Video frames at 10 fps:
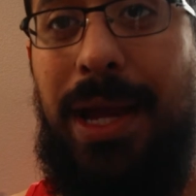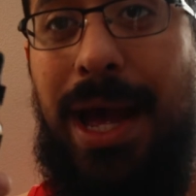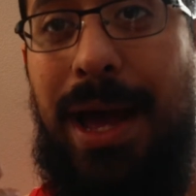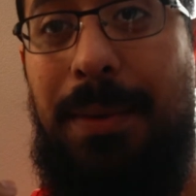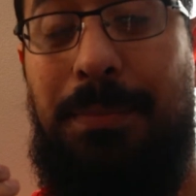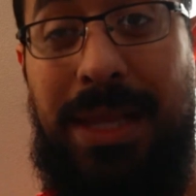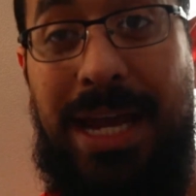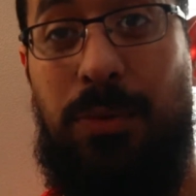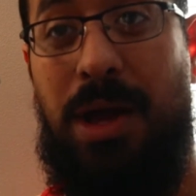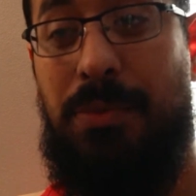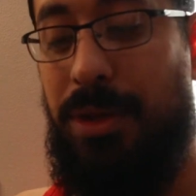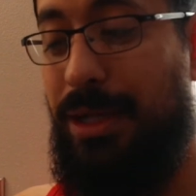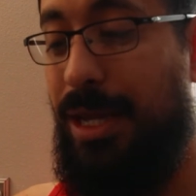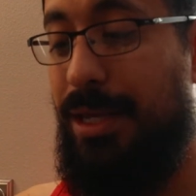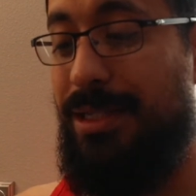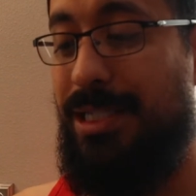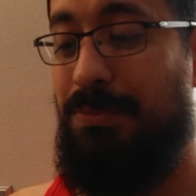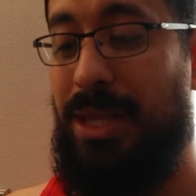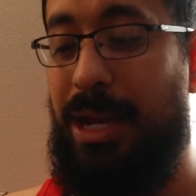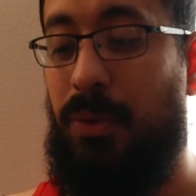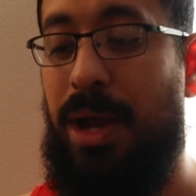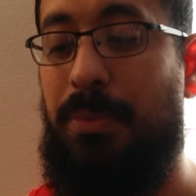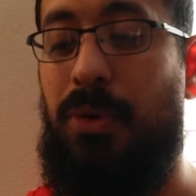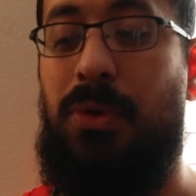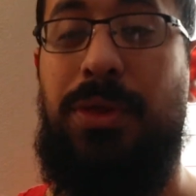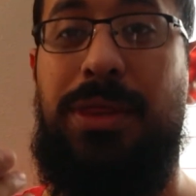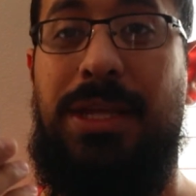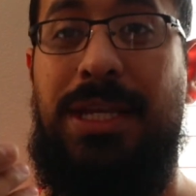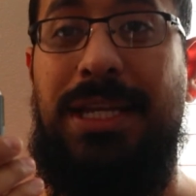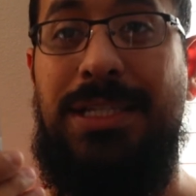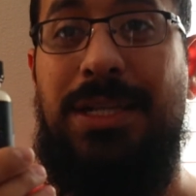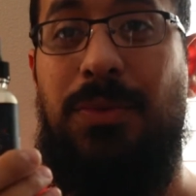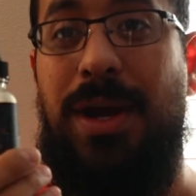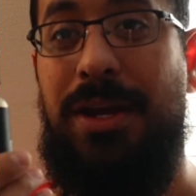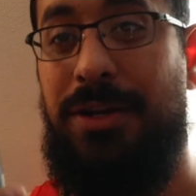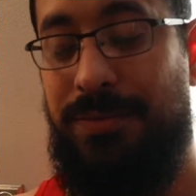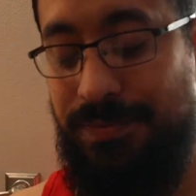got Black Rebel again. This is Black Rebel, the Easy Rider.